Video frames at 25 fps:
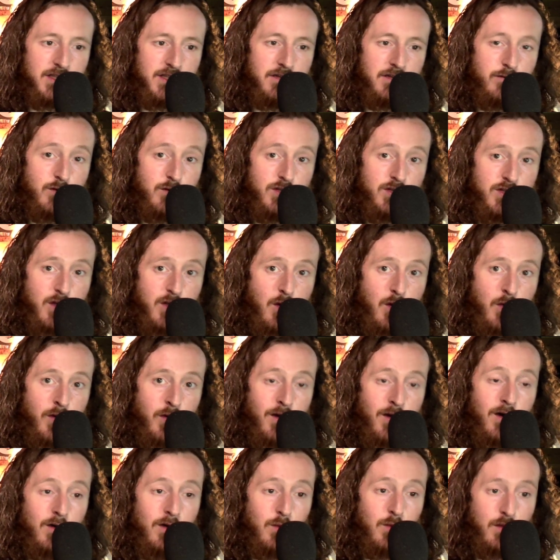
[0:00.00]
of what's going
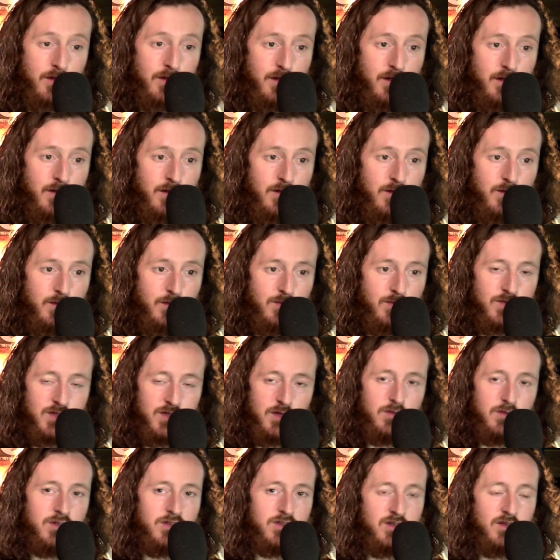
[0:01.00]
on within you.
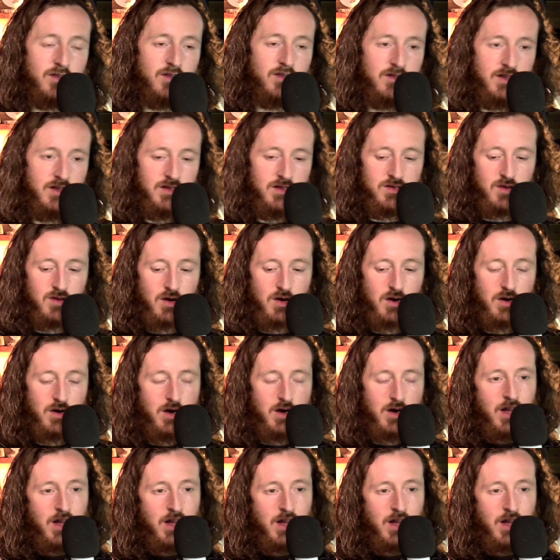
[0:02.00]
So these are